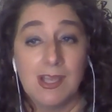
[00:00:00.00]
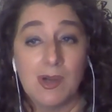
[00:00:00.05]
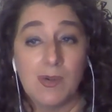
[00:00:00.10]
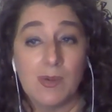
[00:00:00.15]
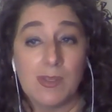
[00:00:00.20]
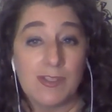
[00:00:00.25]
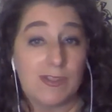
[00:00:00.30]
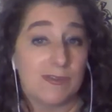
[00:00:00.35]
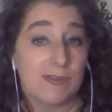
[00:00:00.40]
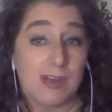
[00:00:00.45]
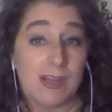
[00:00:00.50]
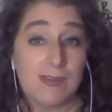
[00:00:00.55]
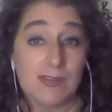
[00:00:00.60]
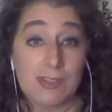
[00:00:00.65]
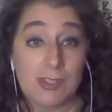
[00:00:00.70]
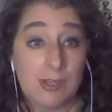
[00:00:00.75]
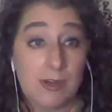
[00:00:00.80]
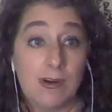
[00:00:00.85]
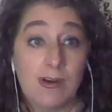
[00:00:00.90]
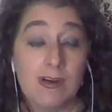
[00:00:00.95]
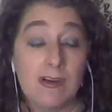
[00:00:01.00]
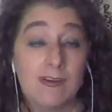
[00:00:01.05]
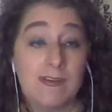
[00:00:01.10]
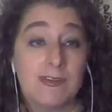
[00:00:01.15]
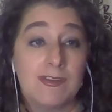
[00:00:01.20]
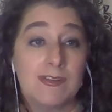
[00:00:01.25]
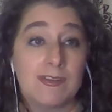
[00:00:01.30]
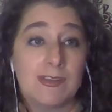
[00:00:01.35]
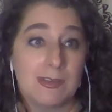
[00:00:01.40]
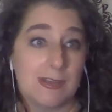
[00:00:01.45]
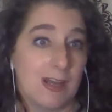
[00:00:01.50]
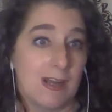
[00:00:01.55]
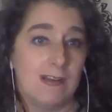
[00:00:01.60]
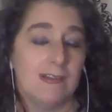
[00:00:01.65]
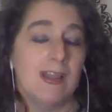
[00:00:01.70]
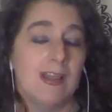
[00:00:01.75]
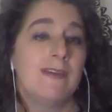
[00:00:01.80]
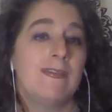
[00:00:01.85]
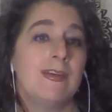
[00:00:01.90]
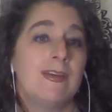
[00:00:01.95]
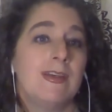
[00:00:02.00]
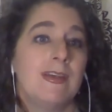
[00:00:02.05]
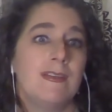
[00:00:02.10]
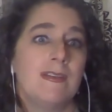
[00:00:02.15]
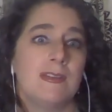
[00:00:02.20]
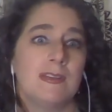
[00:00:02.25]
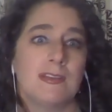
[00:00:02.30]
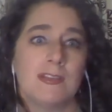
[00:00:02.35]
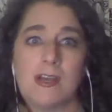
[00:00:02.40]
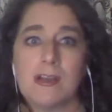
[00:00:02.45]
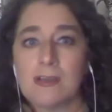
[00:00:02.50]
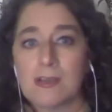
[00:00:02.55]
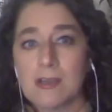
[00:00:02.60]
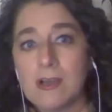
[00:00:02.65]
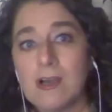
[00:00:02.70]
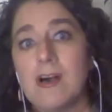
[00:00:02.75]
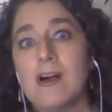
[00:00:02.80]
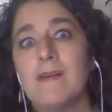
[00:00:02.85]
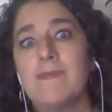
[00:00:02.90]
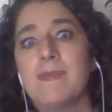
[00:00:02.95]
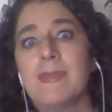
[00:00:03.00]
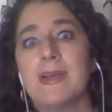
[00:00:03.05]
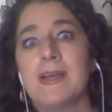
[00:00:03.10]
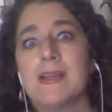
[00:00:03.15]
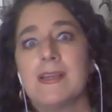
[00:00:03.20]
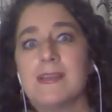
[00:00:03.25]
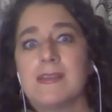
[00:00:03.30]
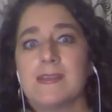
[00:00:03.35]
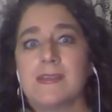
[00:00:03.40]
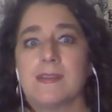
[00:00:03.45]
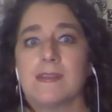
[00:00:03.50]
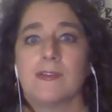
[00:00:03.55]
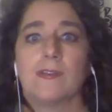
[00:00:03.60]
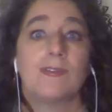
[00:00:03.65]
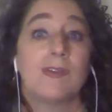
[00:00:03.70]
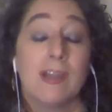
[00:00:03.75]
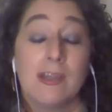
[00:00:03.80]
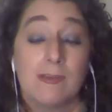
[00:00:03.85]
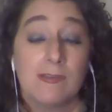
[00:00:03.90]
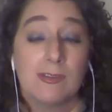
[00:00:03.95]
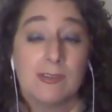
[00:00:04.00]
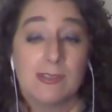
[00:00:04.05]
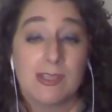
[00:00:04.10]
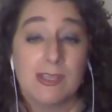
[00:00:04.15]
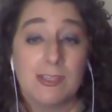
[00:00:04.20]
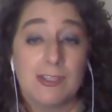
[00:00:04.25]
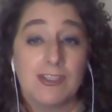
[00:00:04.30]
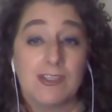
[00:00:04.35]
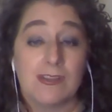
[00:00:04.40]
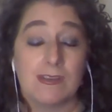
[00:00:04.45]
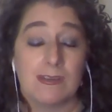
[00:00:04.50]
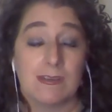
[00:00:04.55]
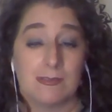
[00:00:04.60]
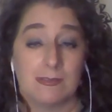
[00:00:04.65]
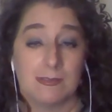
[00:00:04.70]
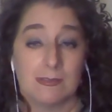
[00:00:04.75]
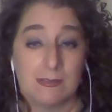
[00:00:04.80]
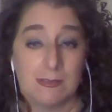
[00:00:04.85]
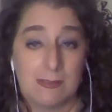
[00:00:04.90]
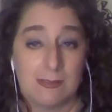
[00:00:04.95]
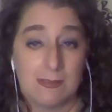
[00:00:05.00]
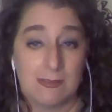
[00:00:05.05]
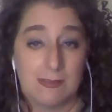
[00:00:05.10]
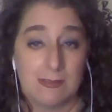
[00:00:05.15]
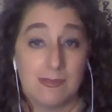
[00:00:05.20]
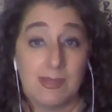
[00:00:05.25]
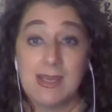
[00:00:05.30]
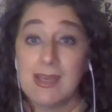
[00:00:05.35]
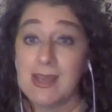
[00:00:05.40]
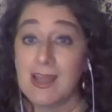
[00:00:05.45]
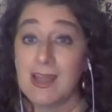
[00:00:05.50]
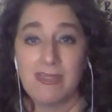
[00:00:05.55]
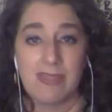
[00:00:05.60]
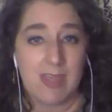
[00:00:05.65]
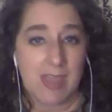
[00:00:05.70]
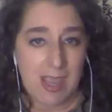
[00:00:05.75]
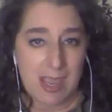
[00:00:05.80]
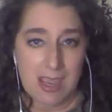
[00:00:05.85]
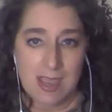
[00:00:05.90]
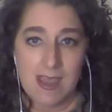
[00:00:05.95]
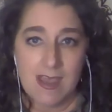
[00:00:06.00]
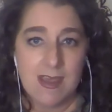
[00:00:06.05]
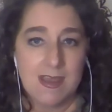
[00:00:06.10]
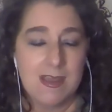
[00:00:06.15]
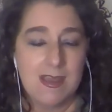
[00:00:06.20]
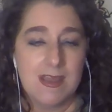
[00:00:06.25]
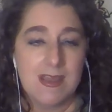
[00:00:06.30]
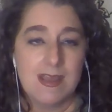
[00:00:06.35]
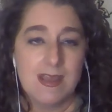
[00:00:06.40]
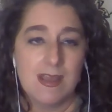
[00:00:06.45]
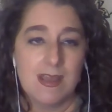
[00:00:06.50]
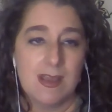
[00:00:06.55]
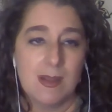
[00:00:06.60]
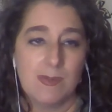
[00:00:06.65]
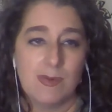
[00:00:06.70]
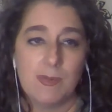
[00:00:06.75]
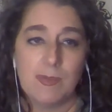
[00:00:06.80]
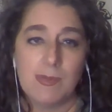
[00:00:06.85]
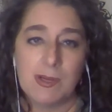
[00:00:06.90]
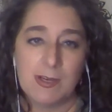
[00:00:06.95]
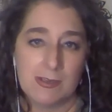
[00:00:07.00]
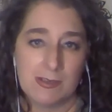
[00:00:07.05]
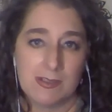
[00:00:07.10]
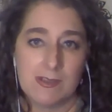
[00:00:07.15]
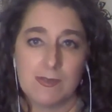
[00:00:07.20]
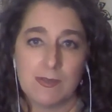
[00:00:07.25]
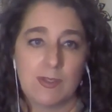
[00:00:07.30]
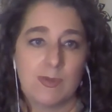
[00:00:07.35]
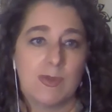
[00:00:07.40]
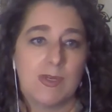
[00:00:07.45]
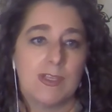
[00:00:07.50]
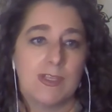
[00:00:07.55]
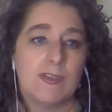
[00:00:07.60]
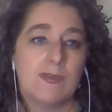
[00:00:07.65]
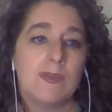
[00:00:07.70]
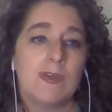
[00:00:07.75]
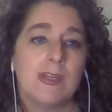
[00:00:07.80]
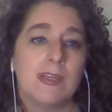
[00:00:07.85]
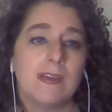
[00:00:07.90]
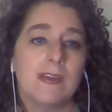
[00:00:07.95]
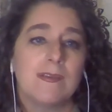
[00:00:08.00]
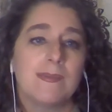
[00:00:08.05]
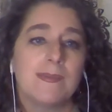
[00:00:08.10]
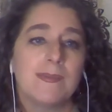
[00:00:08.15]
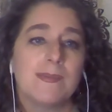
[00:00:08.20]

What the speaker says: We survived SARS, 9/11, the dot-com bust, and the Great Recession. But nothing prepared us for 2020.